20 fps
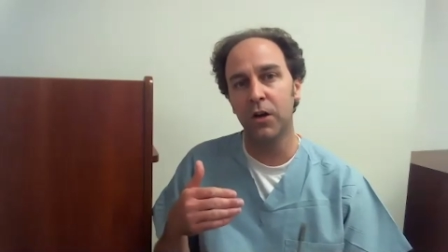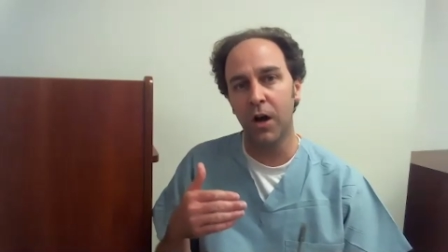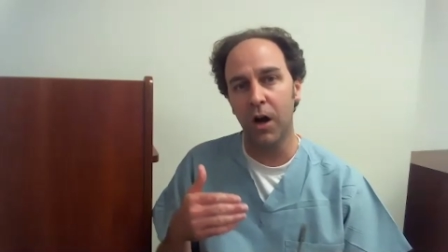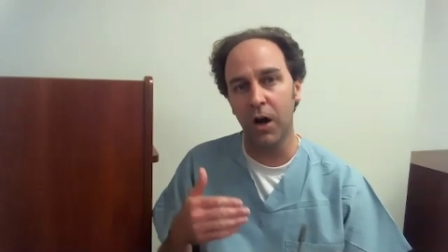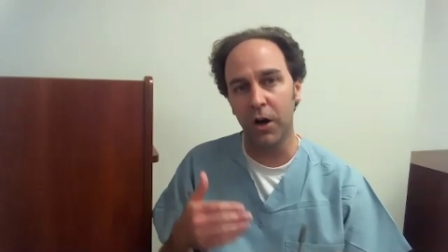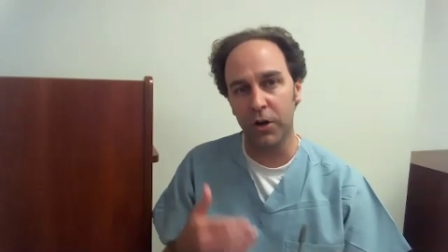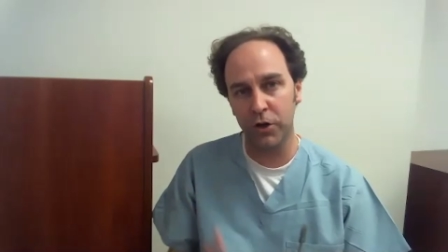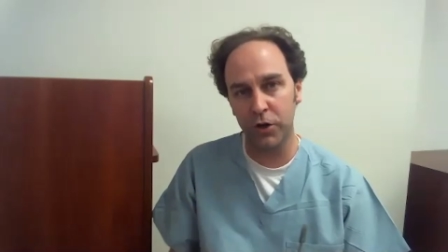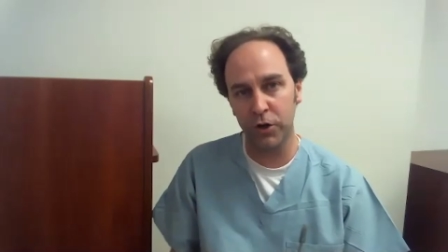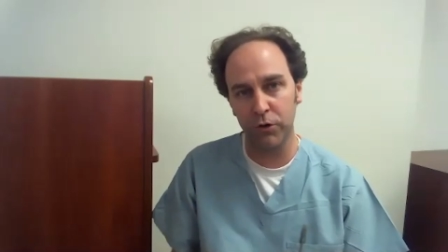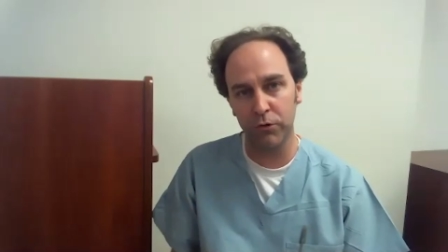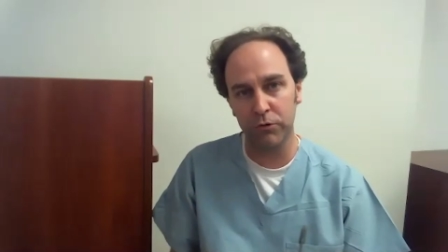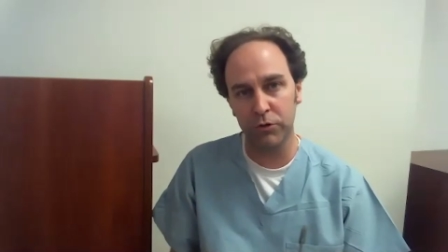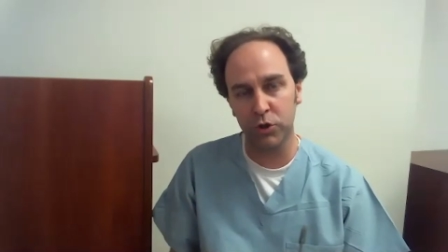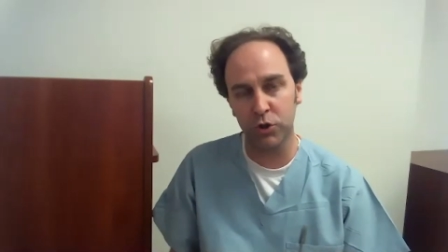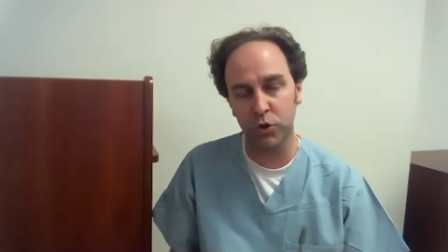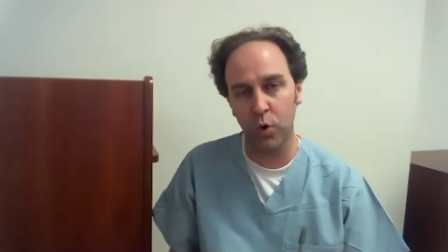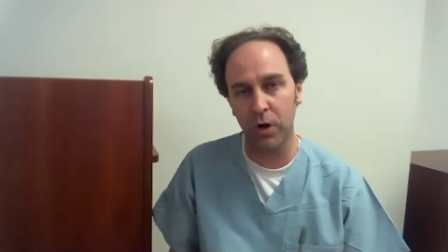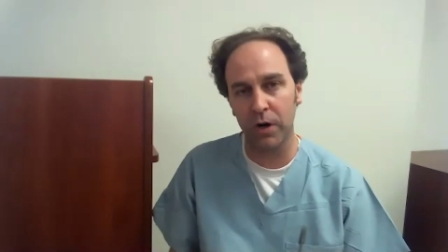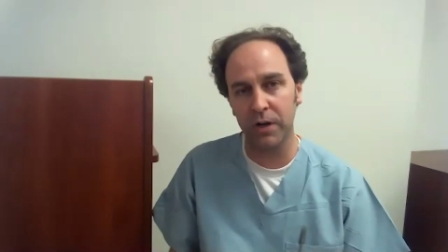acute
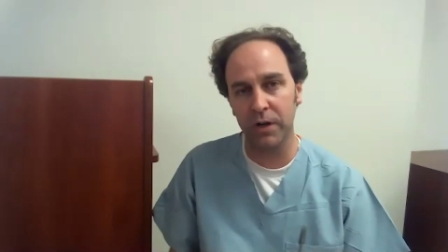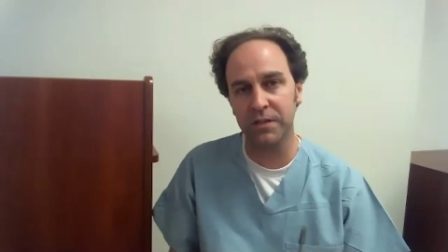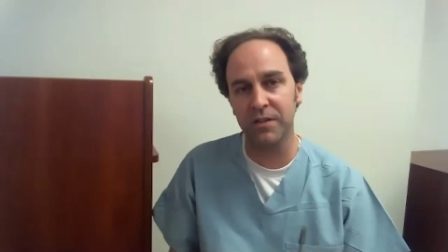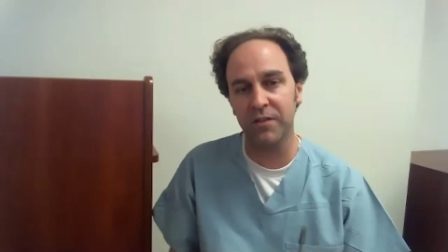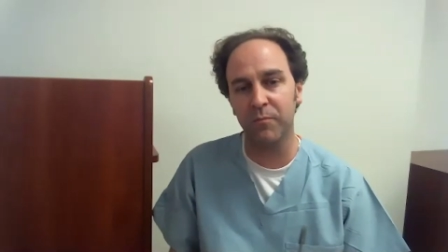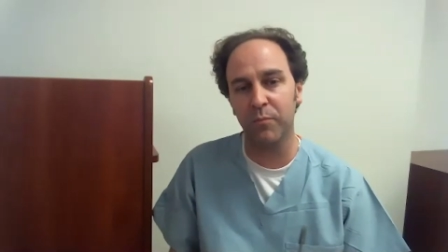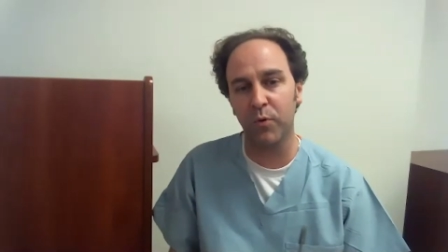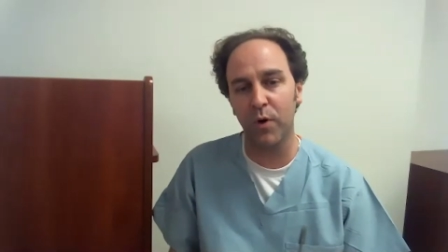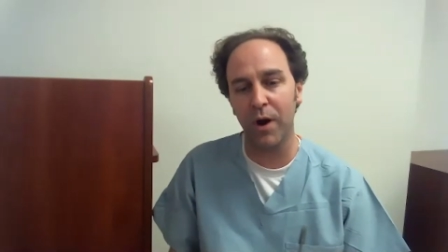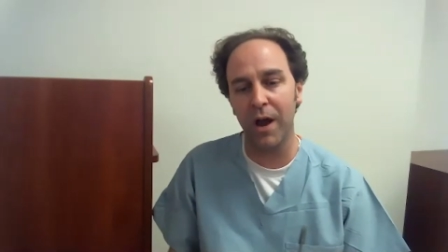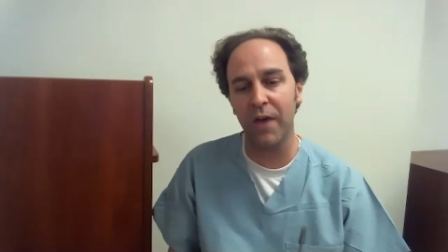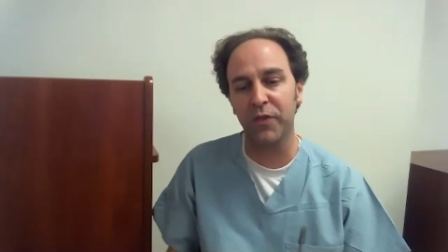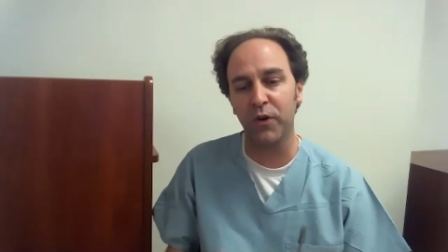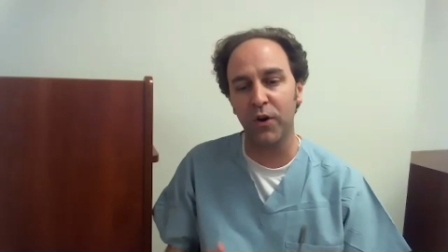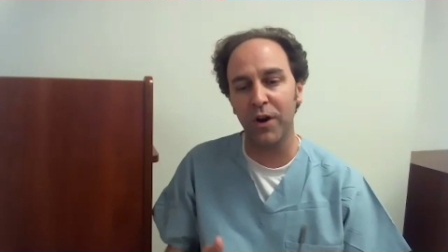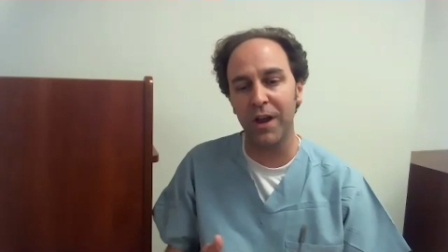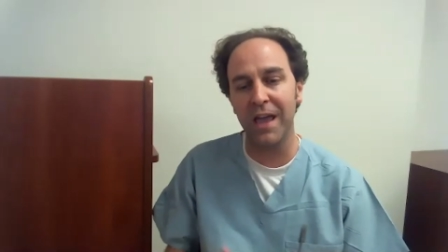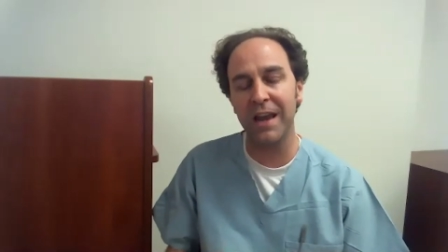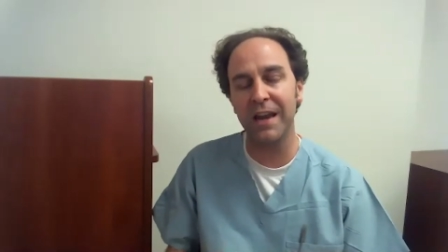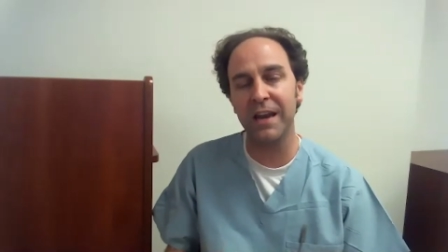shortness of breath,
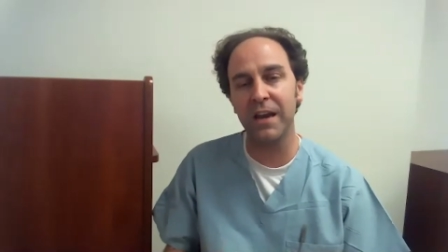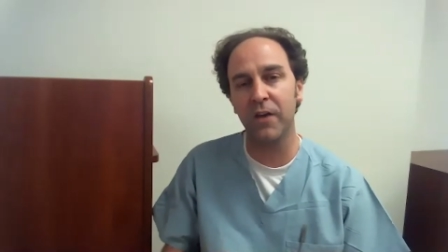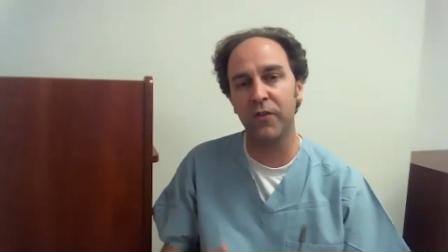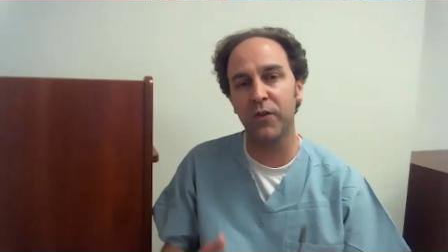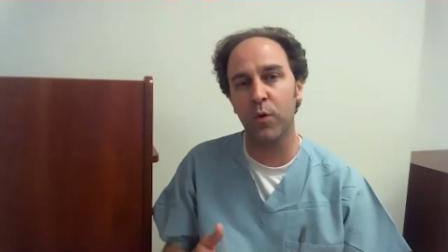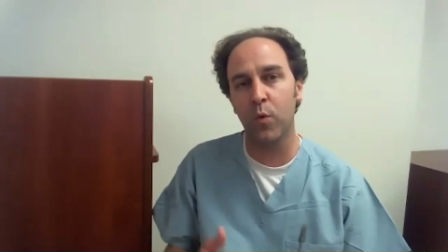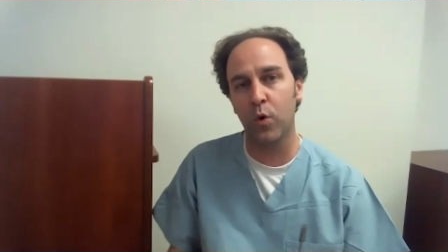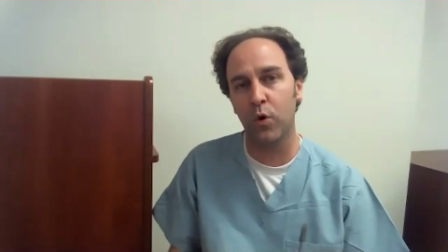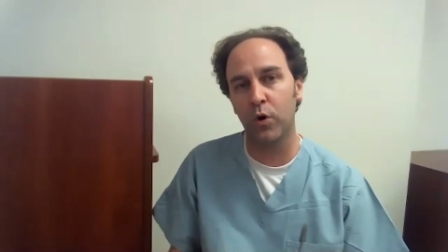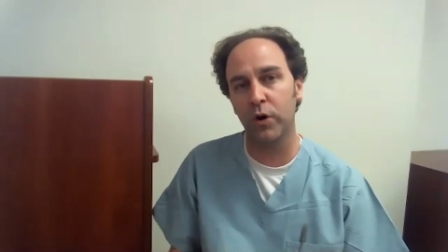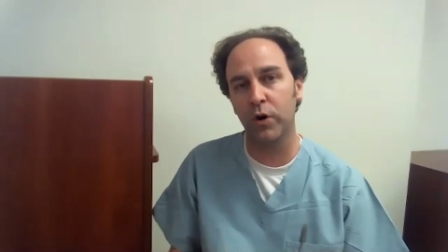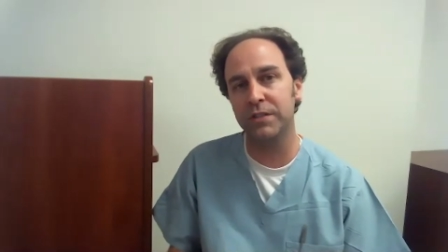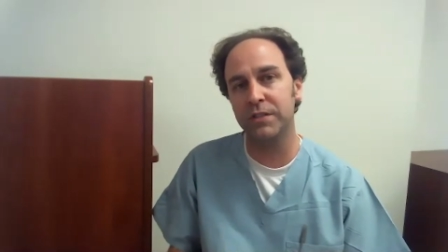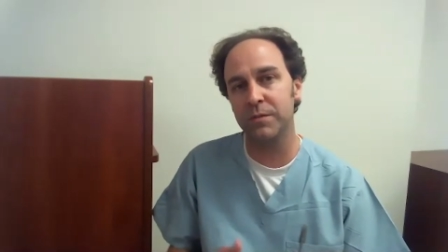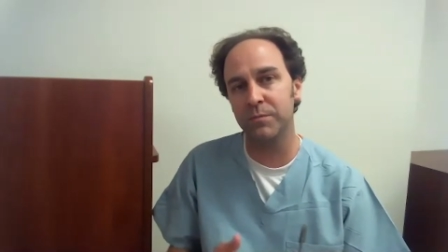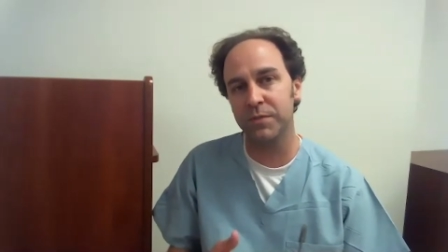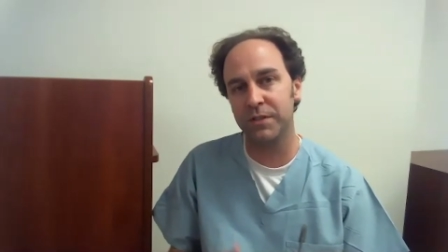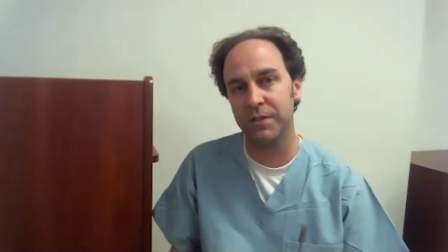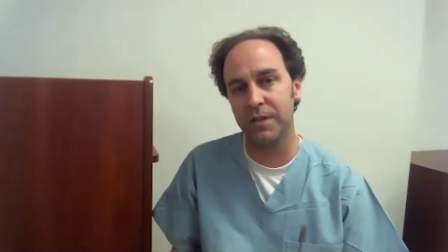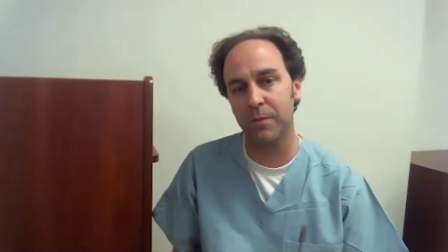or any other
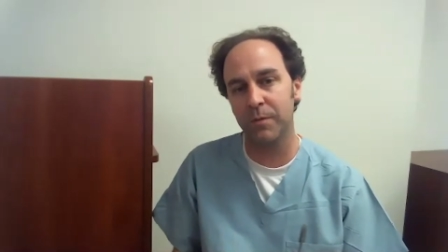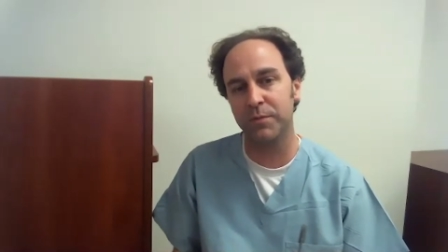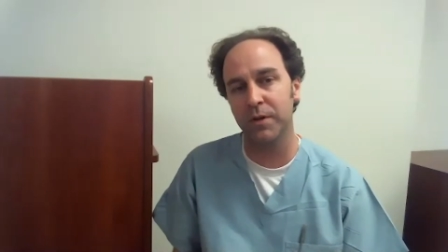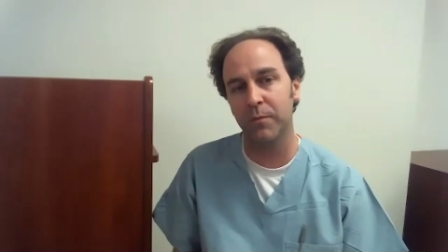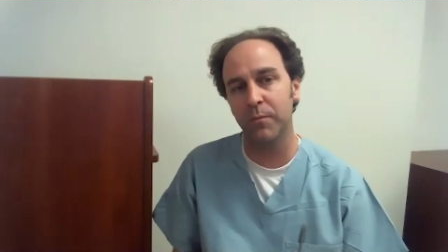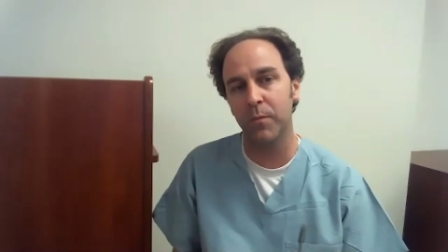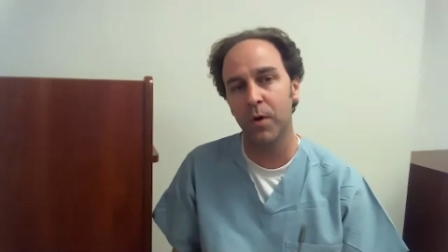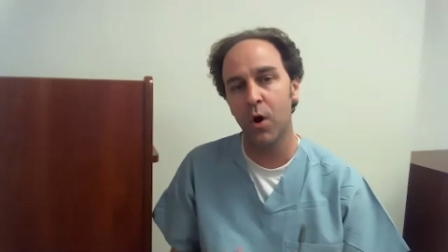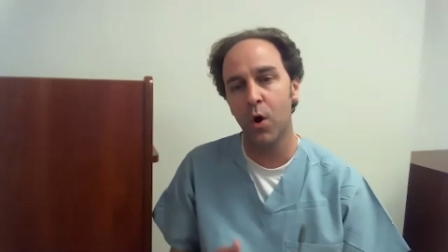worrisome symptom,